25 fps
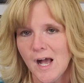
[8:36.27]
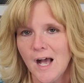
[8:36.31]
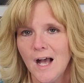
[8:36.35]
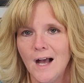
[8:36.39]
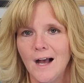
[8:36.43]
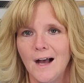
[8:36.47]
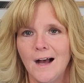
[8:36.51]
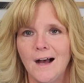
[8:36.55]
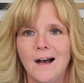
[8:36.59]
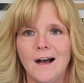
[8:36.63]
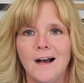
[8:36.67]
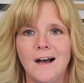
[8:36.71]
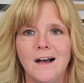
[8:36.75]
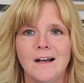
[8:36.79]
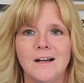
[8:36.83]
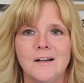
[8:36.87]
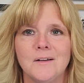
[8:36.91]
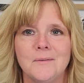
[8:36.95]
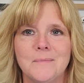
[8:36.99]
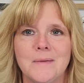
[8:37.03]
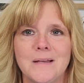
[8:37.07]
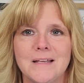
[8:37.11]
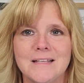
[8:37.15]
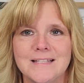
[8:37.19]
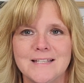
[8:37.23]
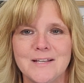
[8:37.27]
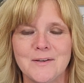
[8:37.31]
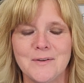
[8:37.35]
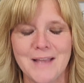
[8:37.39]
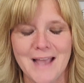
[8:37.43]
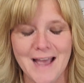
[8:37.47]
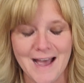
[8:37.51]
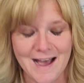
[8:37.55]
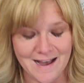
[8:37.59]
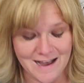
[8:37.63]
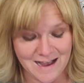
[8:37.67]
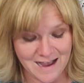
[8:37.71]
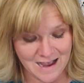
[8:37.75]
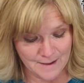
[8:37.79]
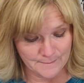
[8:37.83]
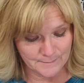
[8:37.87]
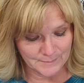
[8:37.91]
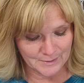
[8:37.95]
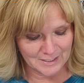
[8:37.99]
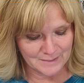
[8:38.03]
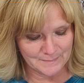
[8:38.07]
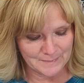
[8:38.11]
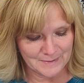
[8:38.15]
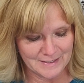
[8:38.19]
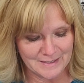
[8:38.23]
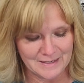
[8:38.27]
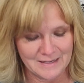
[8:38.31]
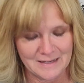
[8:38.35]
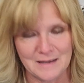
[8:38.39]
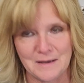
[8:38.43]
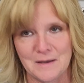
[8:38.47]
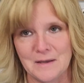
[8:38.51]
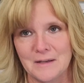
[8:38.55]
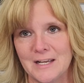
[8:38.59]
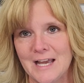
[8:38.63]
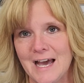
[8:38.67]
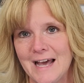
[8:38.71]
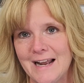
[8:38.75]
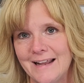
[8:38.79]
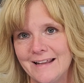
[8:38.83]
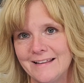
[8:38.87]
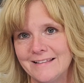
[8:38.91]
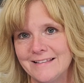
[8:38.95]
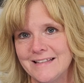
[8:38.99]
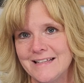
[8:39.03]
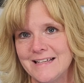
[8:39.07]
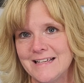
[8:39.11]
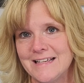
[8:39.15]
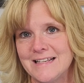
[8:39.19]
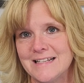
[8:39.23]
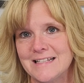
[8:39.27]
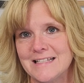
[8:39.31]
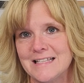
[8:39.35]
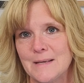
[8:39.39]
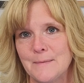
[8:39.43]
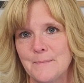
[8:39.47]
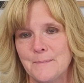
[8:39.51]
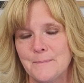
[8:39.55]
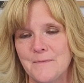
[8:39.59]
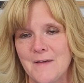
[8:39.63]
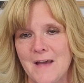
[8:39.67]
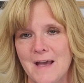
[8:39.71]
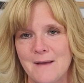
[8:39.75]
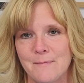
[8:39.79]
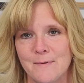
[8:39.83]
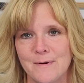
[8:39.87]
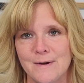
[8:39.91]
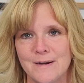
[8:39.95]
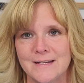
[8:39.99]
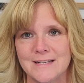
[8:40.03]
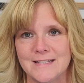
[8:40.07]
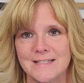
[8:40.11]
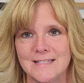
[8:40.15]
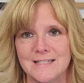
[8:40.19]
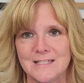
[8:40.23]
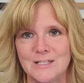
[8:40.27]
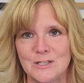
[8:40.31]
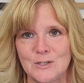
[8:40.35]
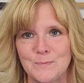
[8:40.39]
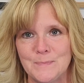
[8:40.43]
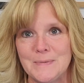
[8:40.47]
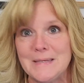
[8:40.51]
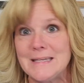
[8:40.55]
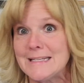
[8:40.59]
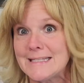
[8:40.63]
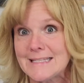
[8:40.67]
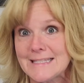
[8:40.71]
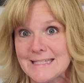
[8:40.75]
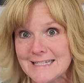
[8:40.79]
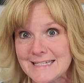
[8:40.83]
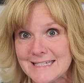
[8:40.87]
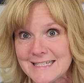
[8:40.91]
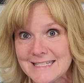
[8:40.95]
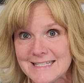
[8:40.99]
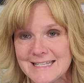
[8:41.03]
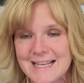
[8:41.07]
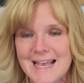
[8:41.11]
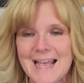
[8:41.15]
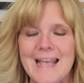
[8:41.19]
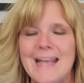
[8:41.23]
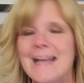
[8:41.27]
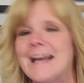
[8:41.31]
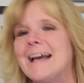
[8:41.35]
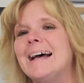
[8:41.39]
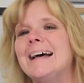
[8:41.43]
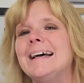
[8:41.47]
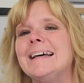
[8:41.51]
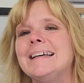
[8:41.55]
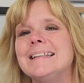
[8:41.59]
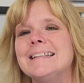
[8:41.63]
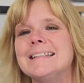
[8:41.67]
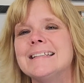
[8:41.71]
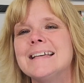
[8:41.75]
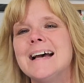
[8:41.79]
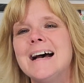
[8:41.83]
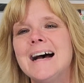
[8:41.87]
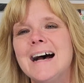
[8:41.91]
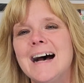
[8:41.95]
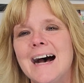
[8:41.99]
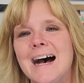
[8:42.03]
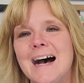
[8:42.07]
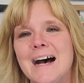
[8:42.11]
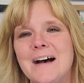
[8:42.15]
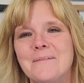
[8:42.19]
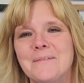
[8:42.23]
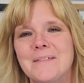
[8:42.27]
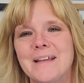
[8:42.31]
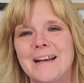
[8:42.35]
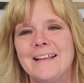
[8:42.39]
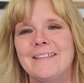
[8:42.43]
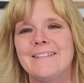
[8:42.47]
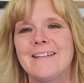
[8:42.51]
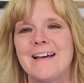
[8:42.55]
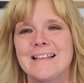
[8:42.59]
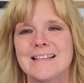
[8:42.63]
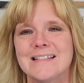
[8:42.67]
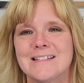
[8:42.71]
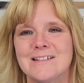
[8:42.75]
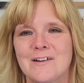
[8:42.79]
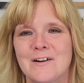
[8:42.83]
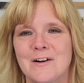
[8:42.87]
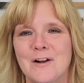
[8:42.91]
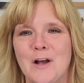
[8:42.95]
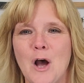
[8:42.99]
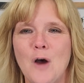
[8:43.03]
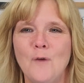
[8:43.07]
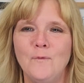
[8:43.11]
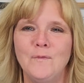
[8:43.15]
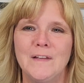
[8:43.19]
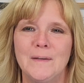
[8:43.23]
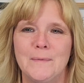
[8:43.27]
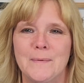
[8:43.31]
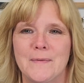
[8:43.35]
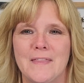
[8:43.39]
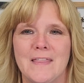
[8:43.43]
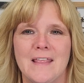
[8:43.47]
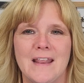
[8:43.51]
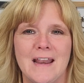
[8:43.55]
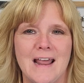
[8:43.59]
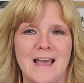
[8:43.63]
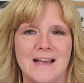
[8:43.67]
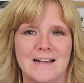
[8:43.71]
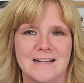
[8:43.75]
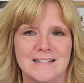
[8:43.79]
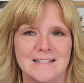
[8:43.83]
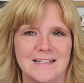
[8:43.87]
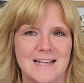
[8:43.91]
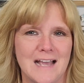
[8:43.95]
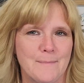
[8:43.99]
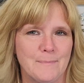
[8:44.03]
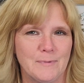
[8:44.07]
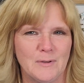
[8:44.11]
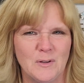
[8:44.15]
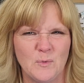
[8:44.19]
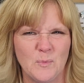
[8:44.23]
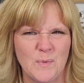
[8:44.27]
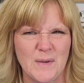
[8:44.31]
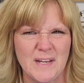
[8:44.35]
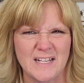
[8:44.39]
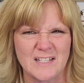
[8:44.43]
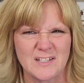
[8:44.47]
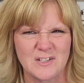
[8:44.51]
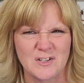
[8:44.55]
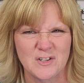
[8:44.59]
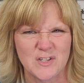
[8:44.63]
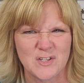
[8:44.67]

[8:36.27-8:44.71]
So yeah, I'm going to be cutting these fabrics to pieces and getting that started hopefully within the next couple of weeks or